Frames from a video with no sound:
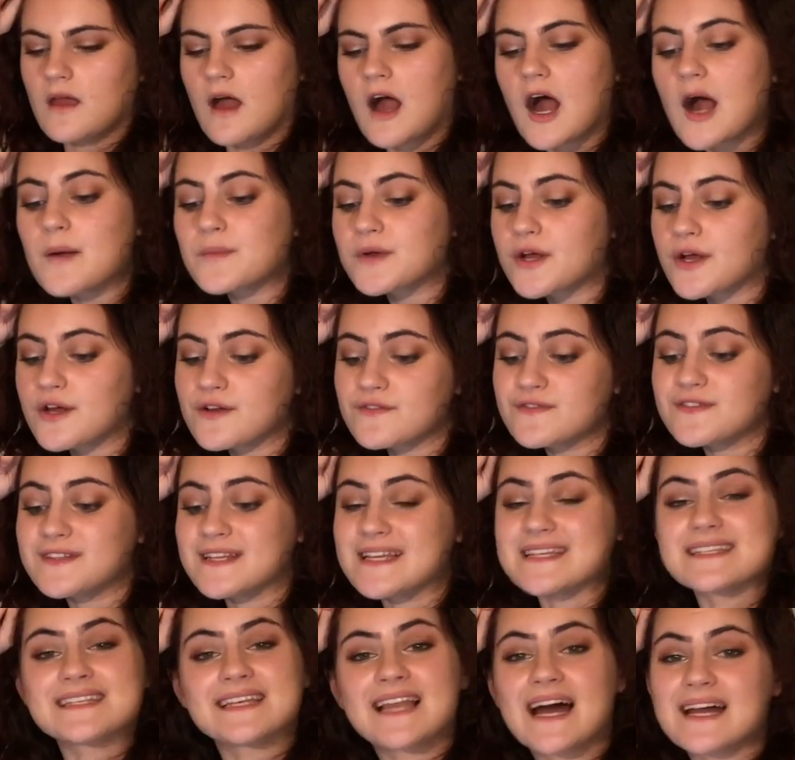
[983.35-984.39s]
I'm going for
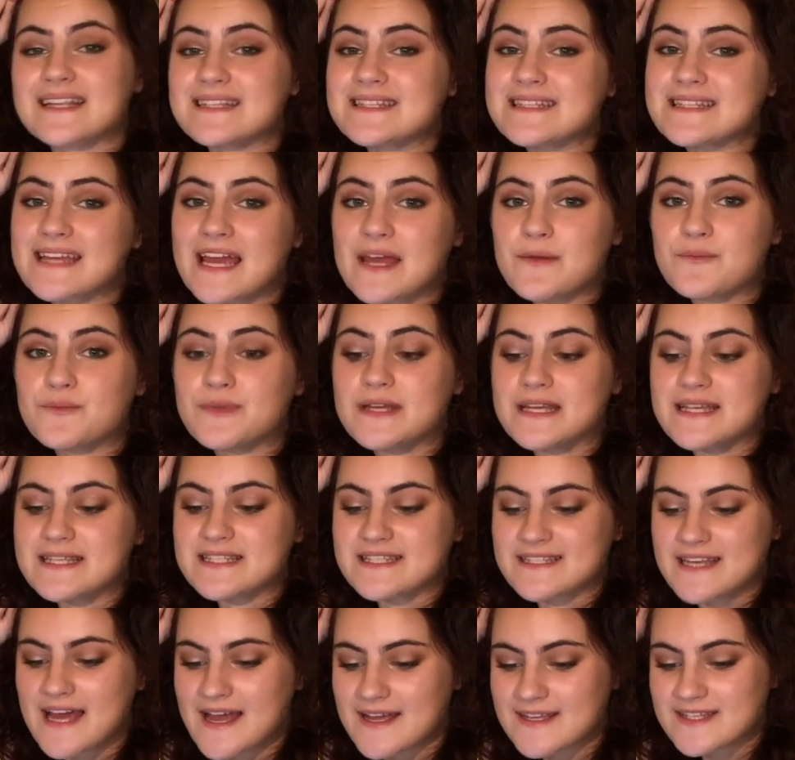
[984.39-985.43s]
this landscape
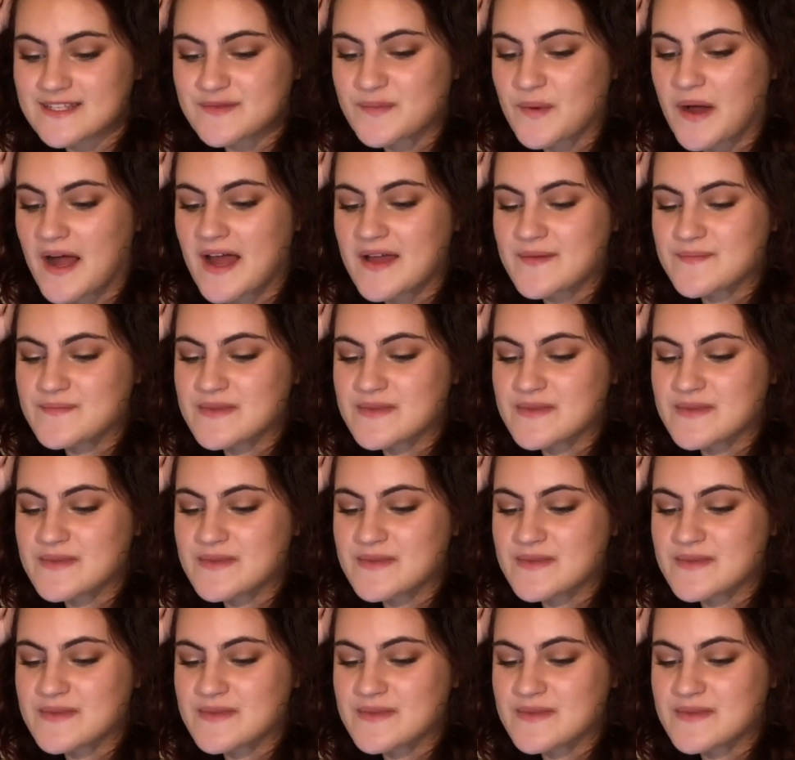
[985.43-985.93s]
piece next by